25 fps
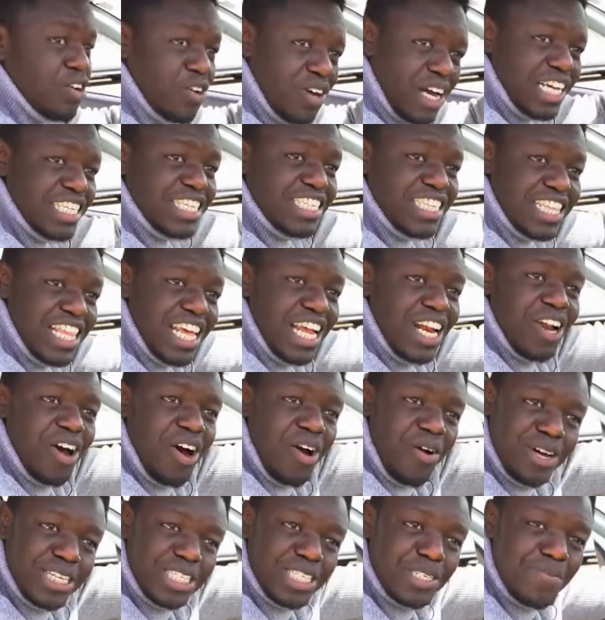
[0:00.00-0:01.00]
You can see the
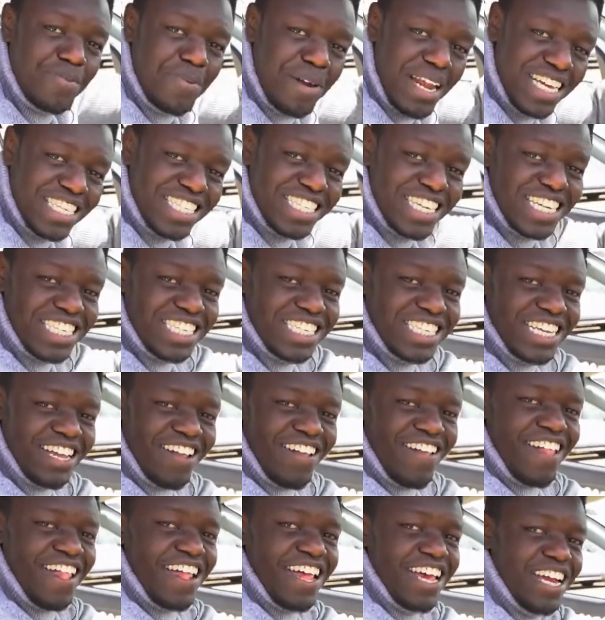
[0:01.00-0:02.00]
lowest places
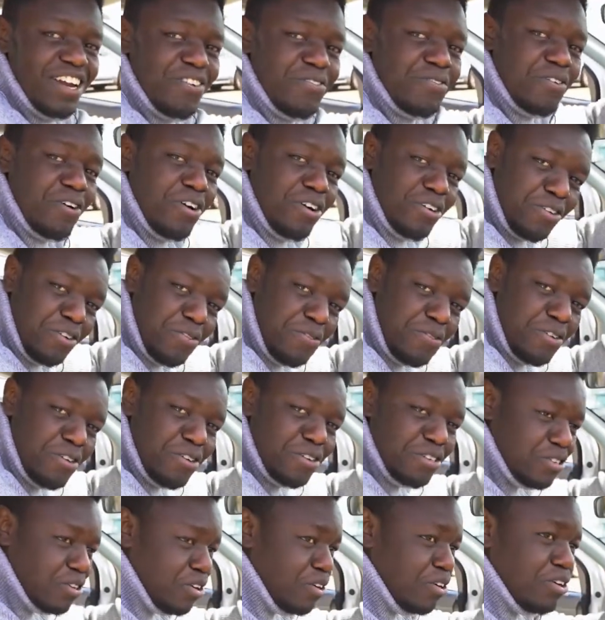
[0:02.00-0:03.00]
in front of
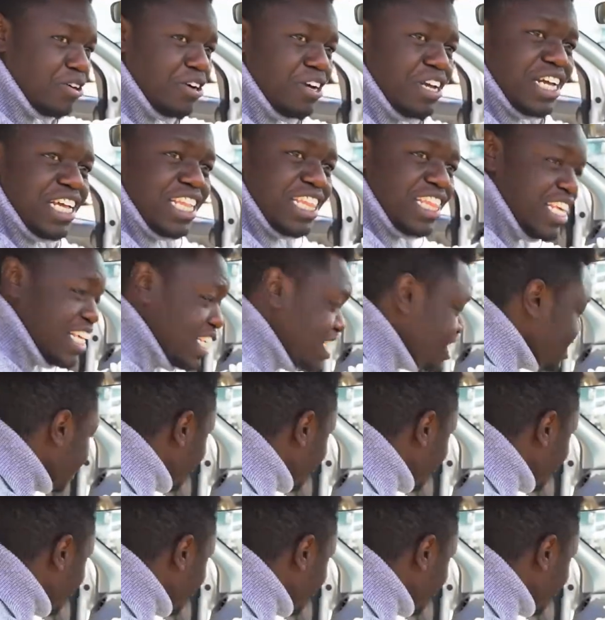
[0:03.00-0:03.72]
you. So this